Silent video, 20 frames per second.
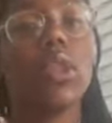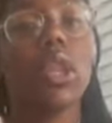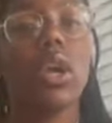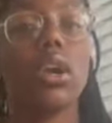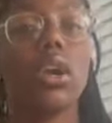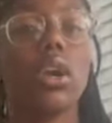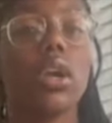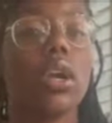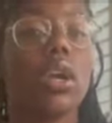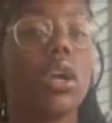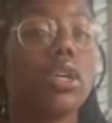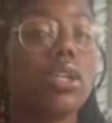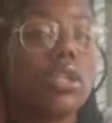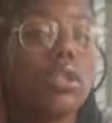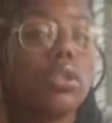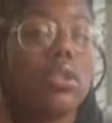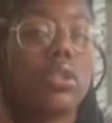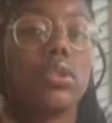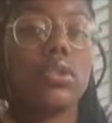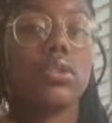All right, y'all,
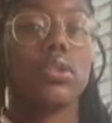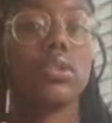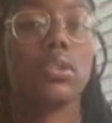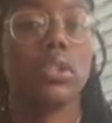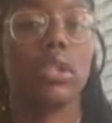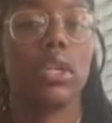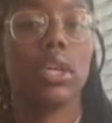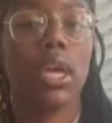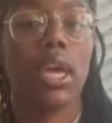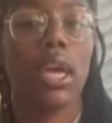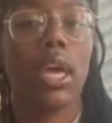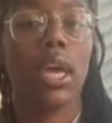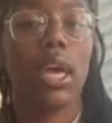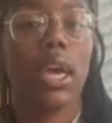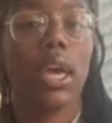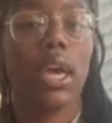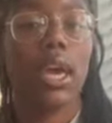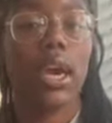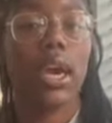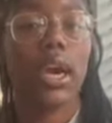so
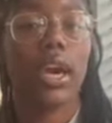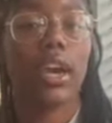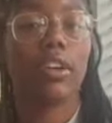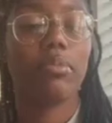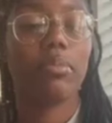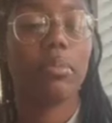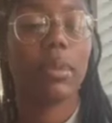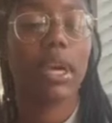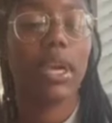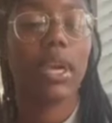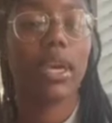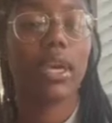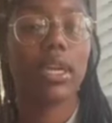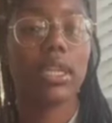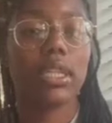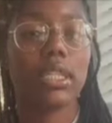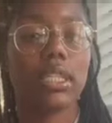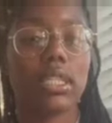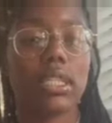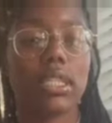I have my
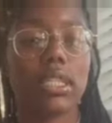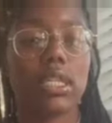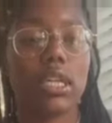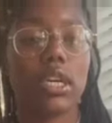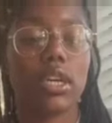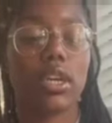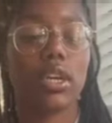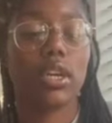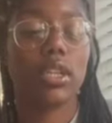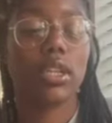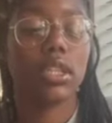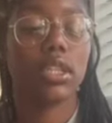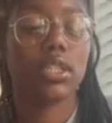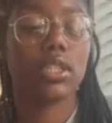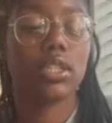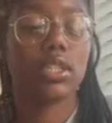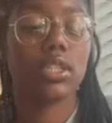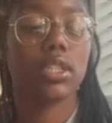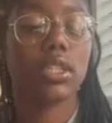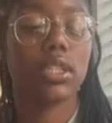eggs here and
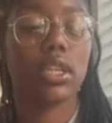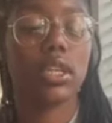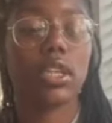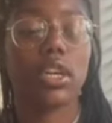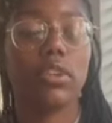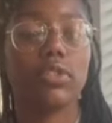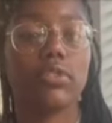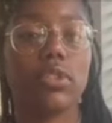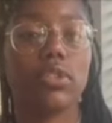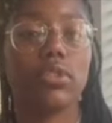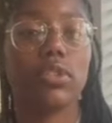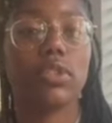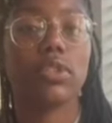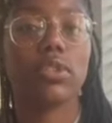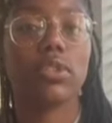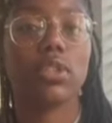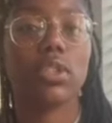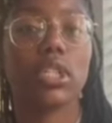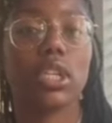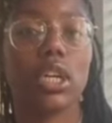this is a leftover
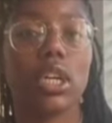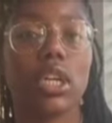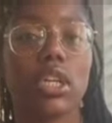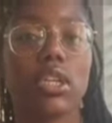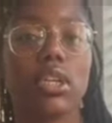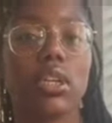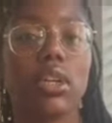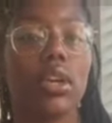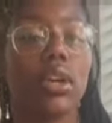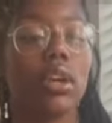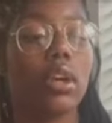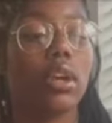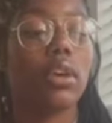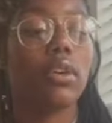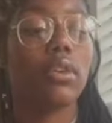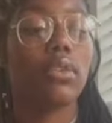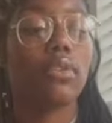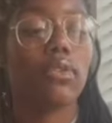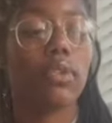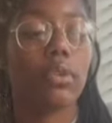croissant
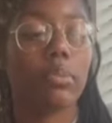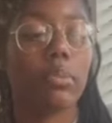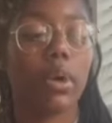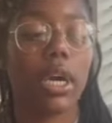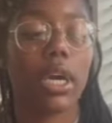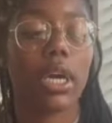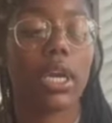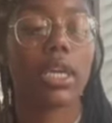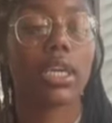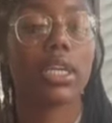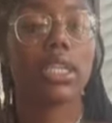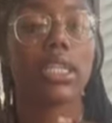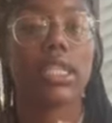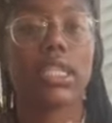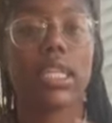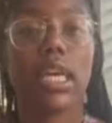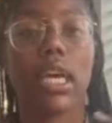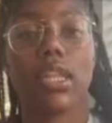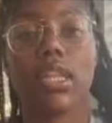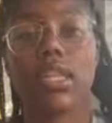from my
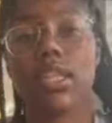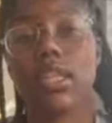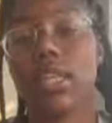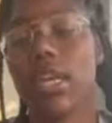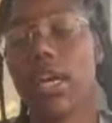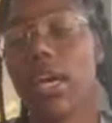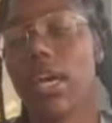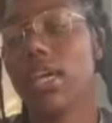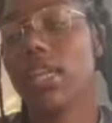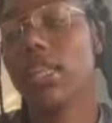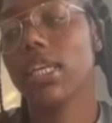salad that I had